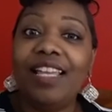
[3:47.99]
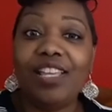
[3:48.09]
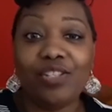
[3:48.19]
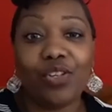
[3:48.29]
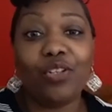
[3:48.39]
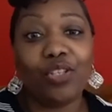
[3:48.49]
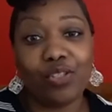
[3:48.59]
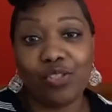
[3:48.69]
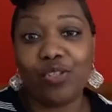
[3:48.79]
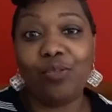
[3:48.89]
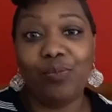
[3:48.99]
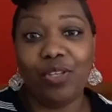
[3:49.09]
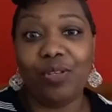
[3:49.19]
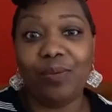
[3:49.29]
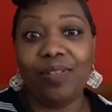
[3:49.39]
it's going to consume
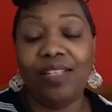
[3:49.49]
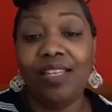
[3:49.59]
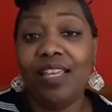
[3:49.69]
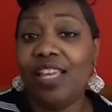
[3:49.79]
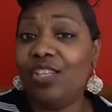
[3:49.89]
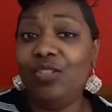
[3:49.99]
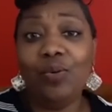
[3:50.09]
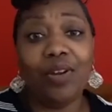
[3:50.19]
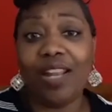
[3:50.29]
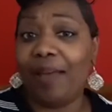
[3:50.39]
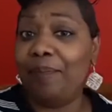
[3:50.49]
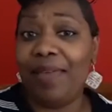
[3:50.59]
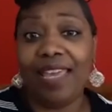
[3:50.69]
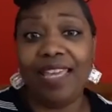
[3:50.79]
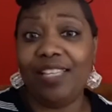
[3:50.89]
you. And you are not
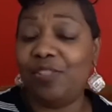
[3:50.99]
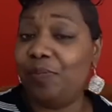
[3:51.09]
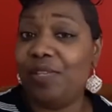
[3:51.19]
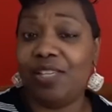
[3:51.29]
made to be